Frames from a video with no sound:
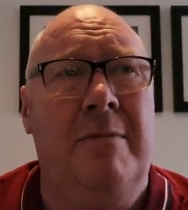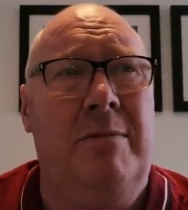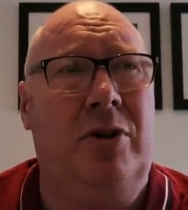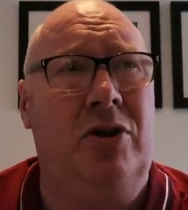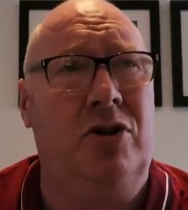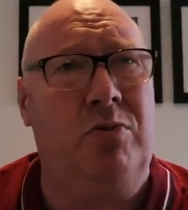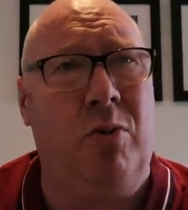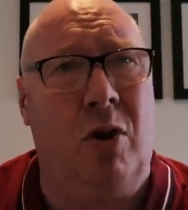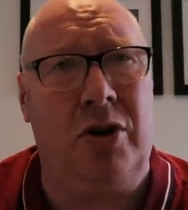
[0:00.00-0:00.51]

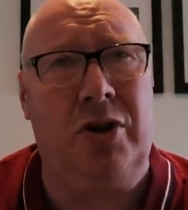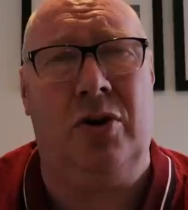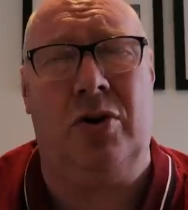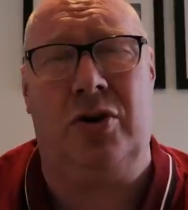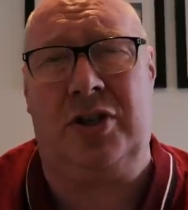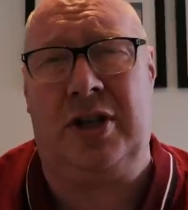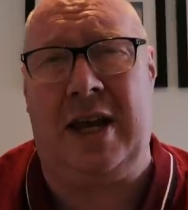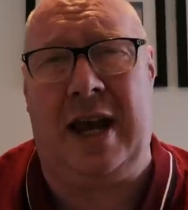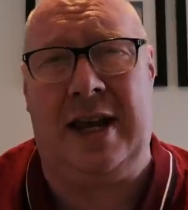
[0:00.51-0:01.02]
Because what
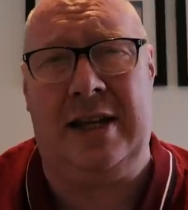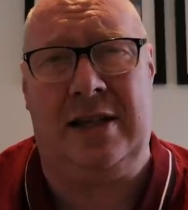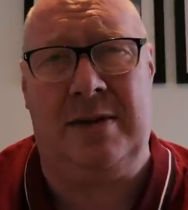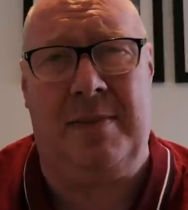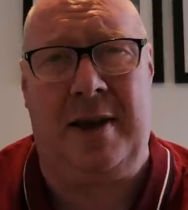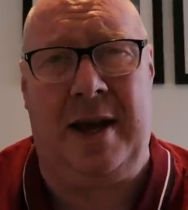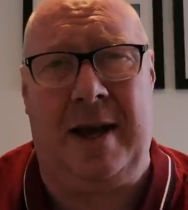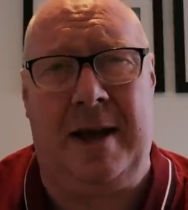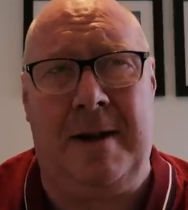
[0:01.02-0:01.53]
you're saying
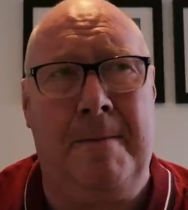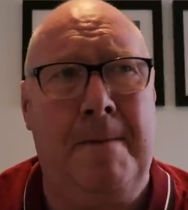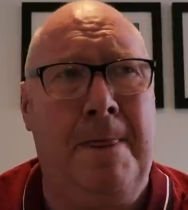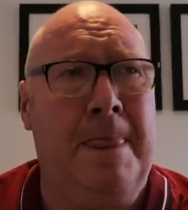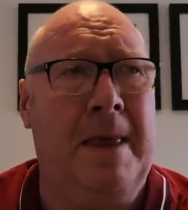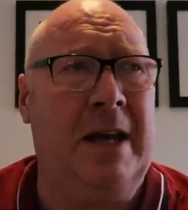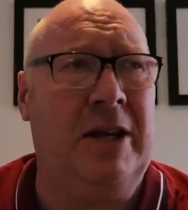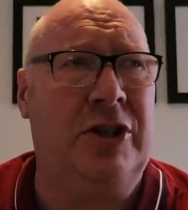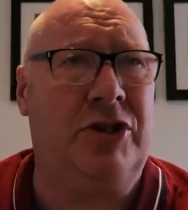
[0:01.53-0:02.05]
to me
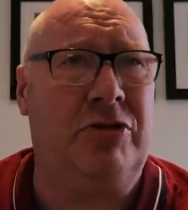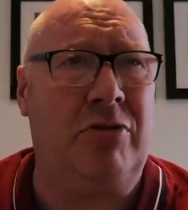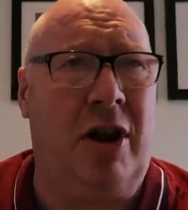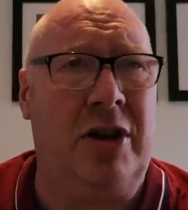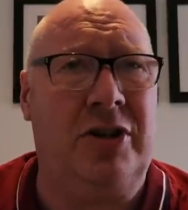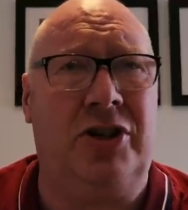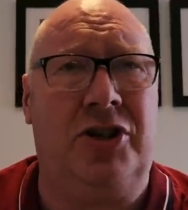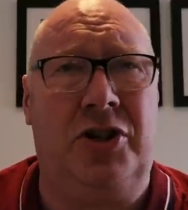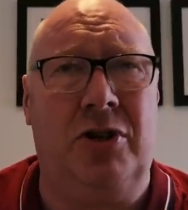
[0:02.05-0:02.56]
is
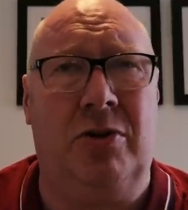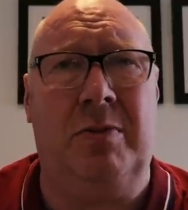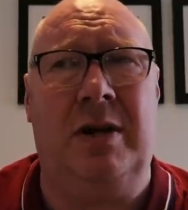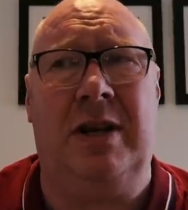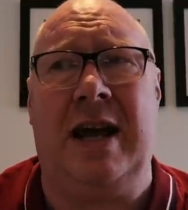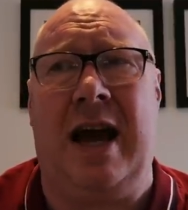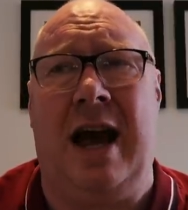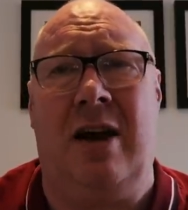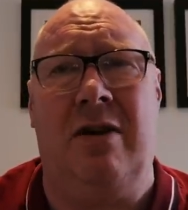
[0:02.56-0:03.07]
trying to shut
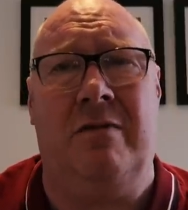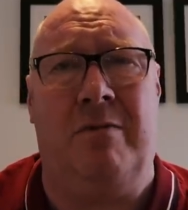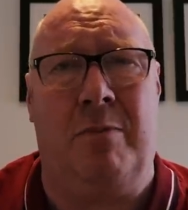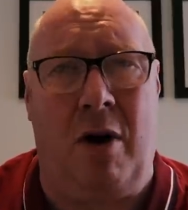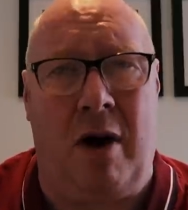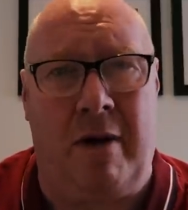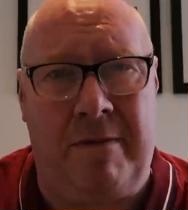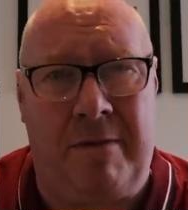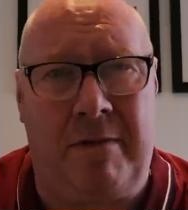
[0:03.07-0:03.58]
me down of
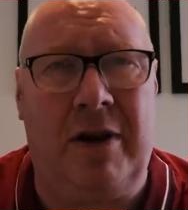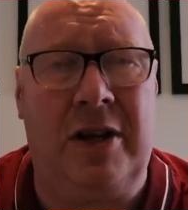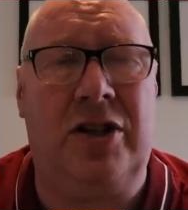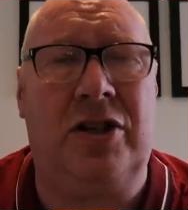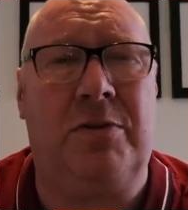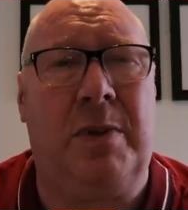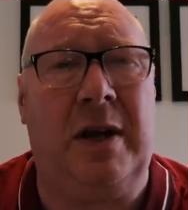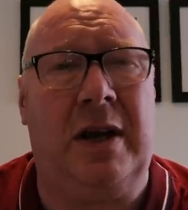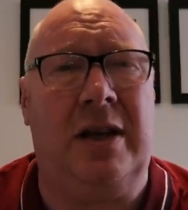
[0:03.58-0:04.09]
my free
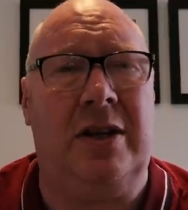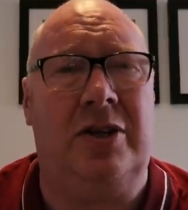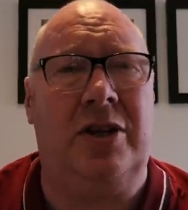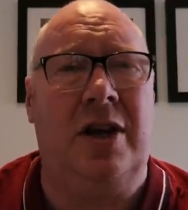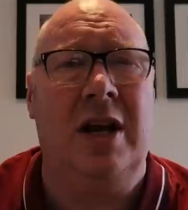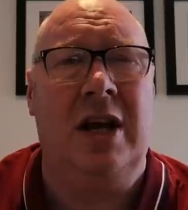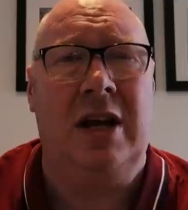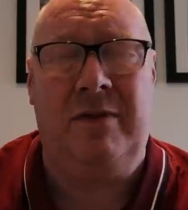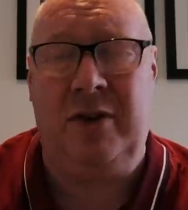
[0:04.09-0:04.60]

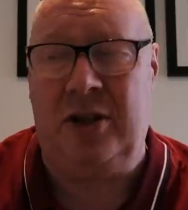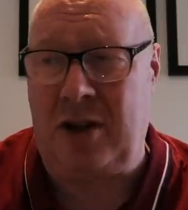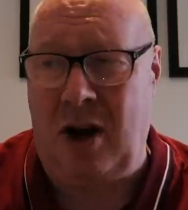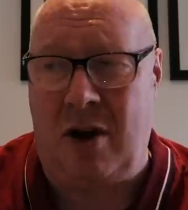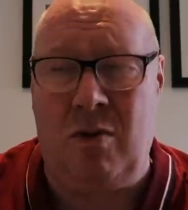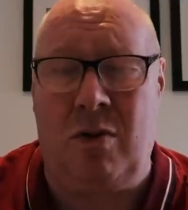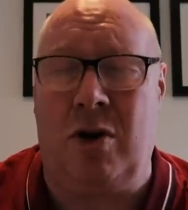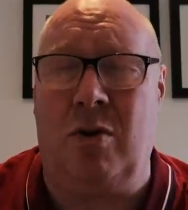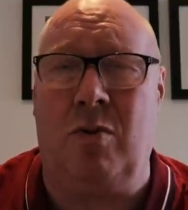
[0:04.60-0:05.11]
speech. If you
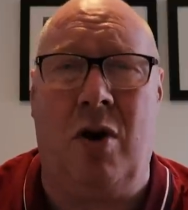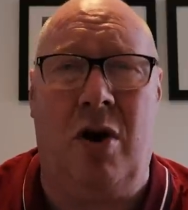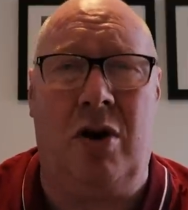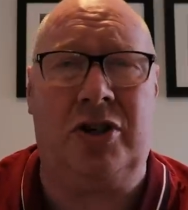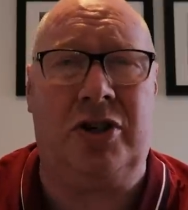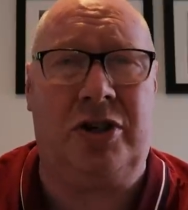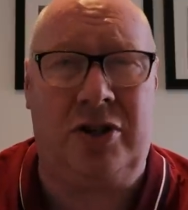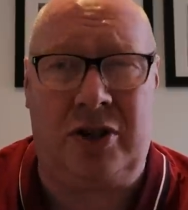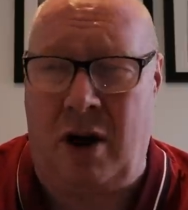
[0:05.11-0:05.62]
don't want to
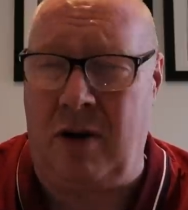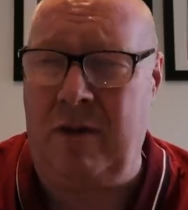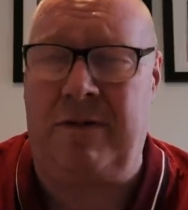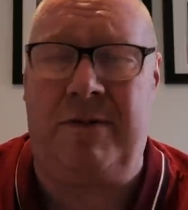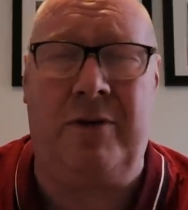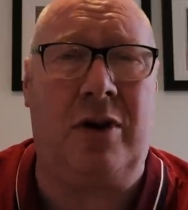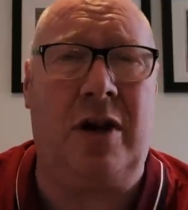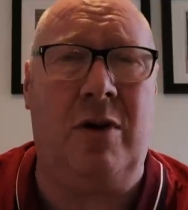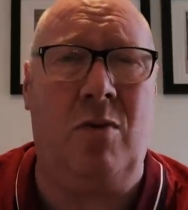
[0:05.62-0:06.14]
watch, don't
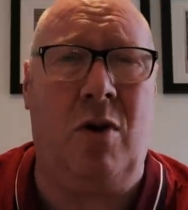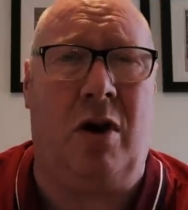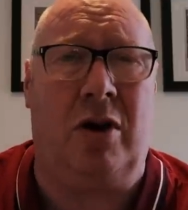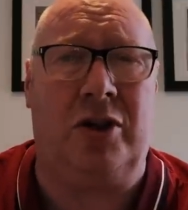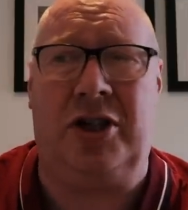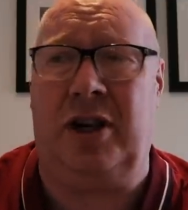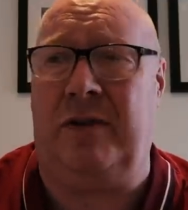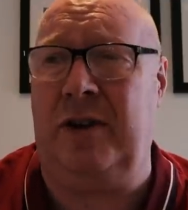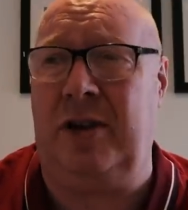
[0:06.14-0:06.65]
fucking
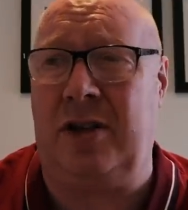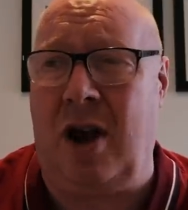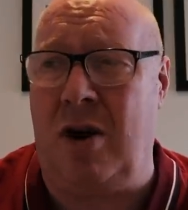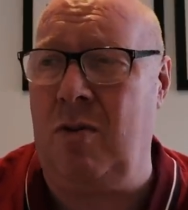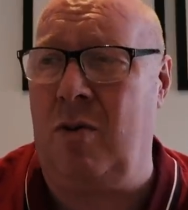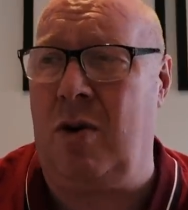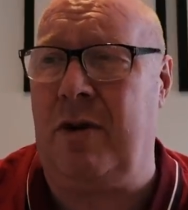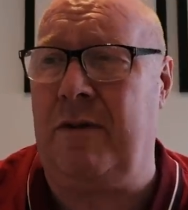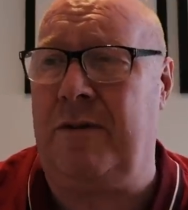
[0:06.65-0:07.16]
watch. If you
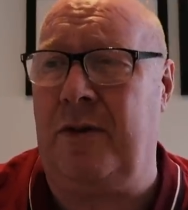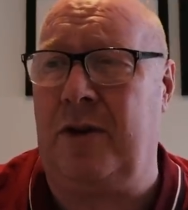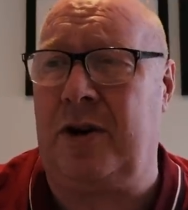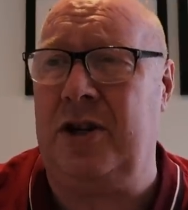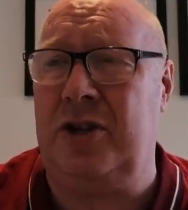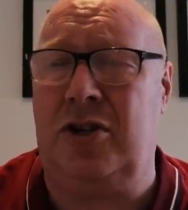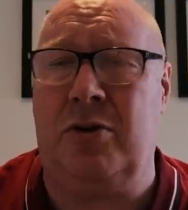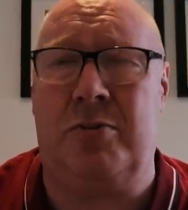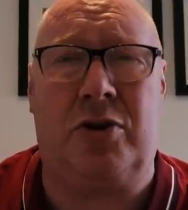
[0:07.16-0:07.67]
don't want to
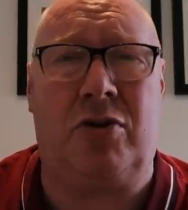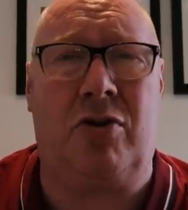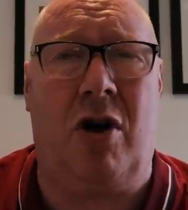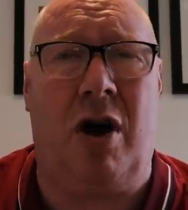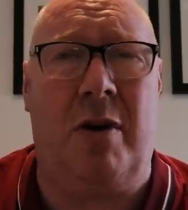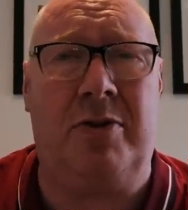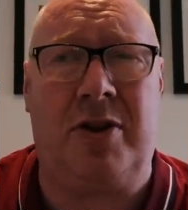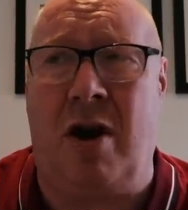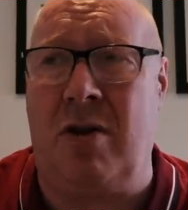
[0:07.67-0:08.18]
fucking
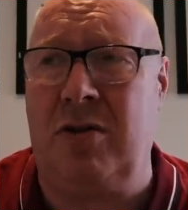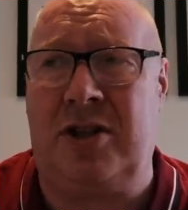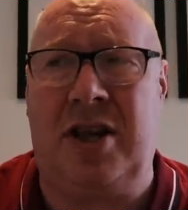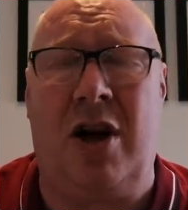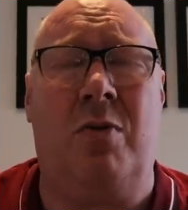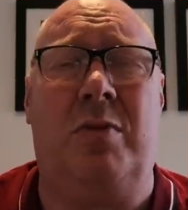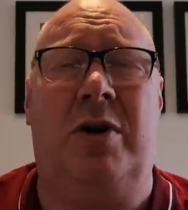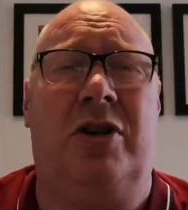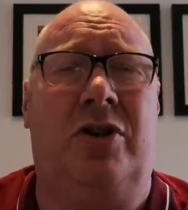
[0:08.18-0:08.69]
subscribe, don't
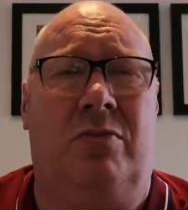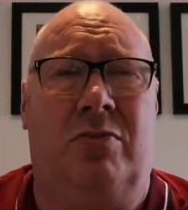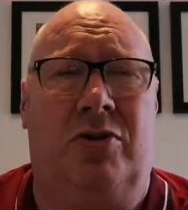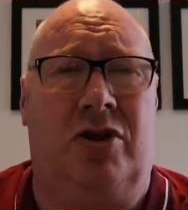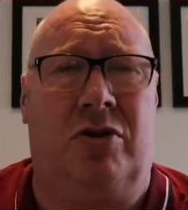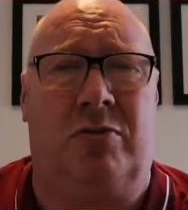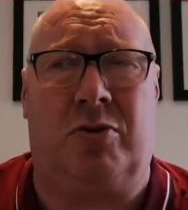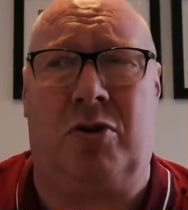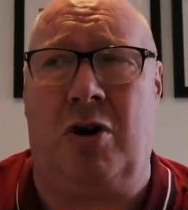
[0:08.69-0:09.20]
tell me you're
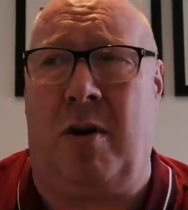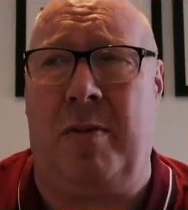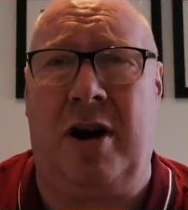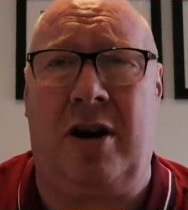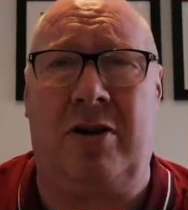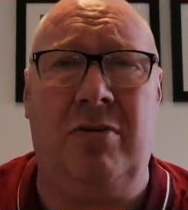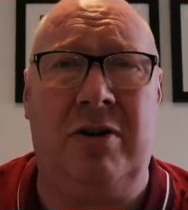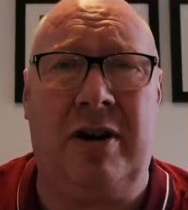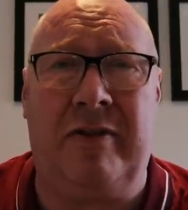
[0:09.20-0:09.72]
unsubscribing.
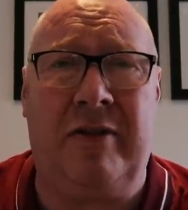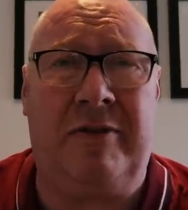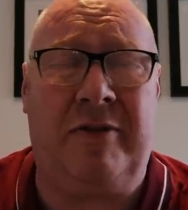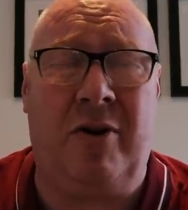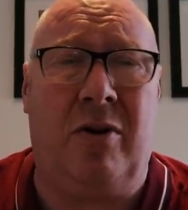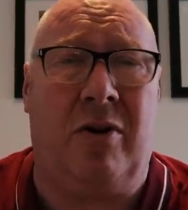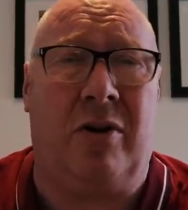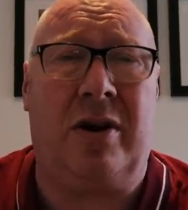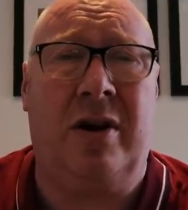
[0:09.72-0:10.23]
I can't give a
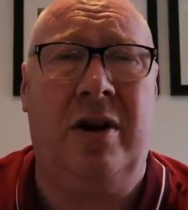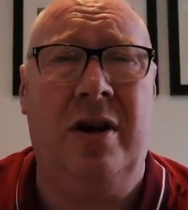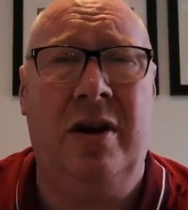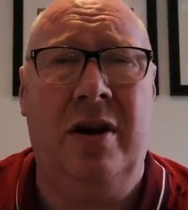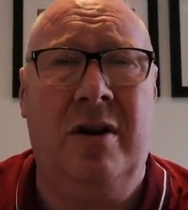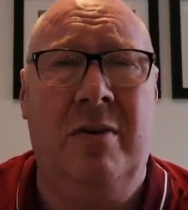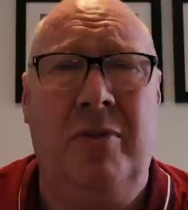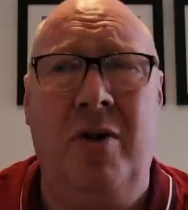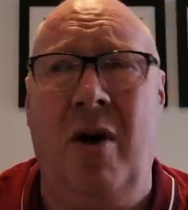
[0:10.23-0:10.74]
fuck.
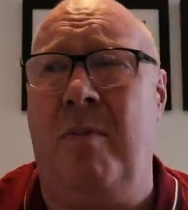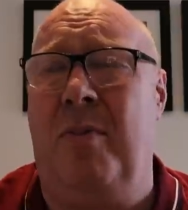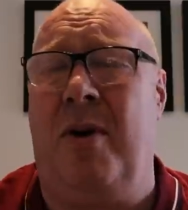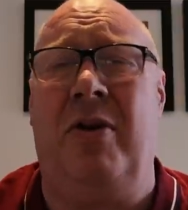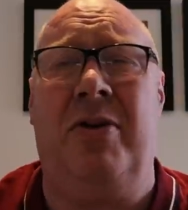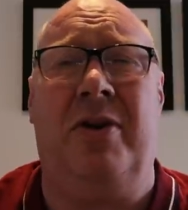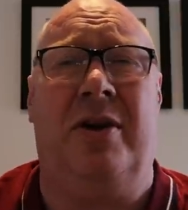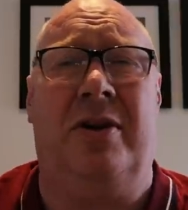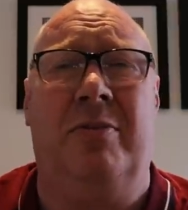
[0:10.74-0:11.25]
Not
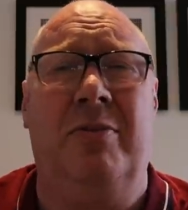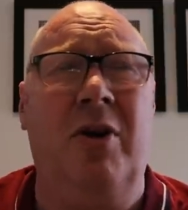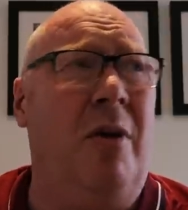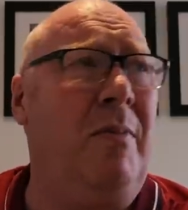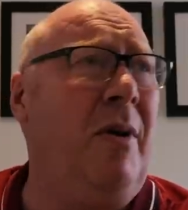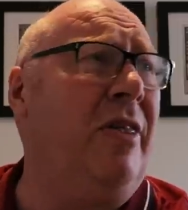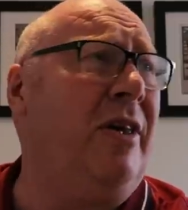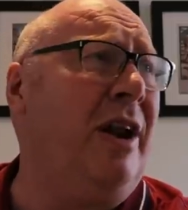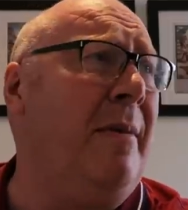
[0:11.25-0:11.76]
bothered.
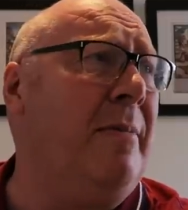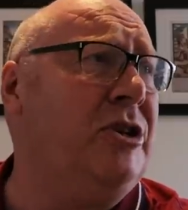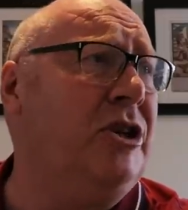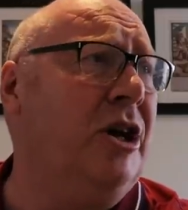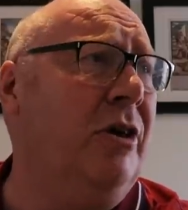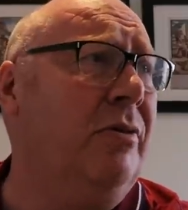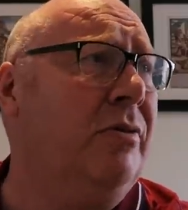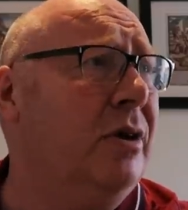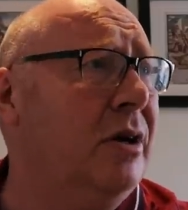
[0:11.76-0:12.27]
Not bothered, am I,
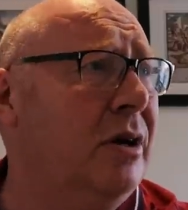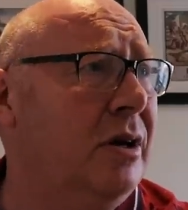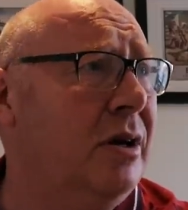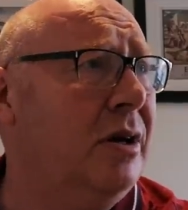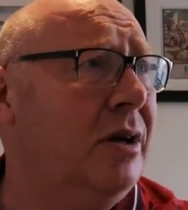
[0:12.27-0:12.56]
June?